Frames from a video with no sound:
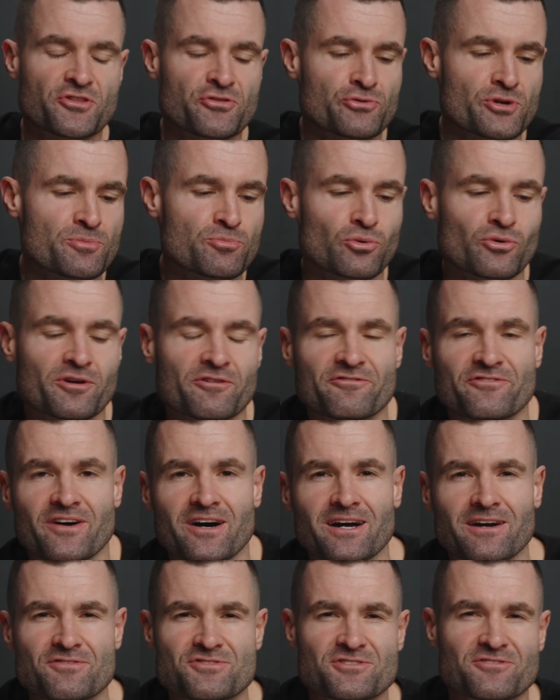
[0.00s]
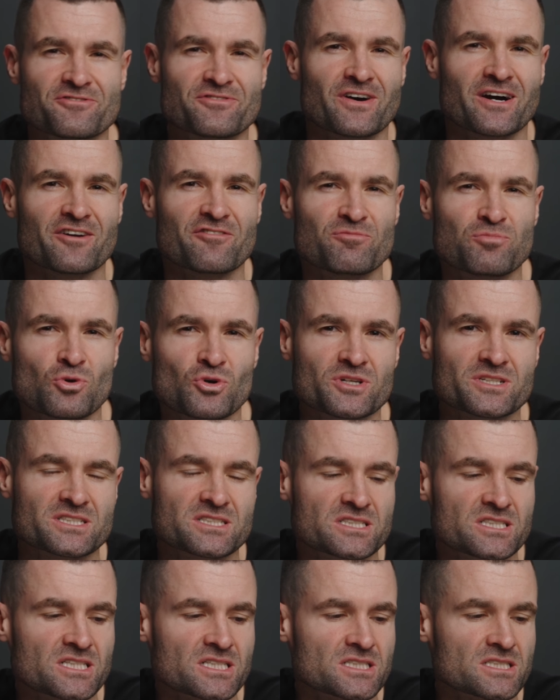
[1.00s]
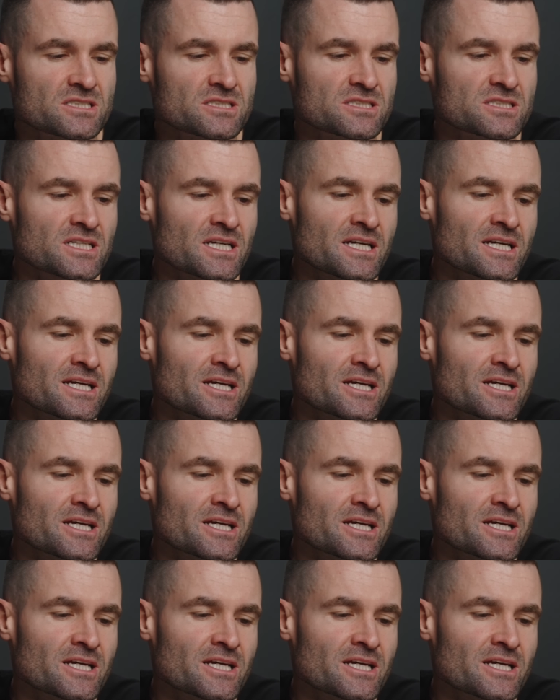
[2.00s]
3.5 to 5.6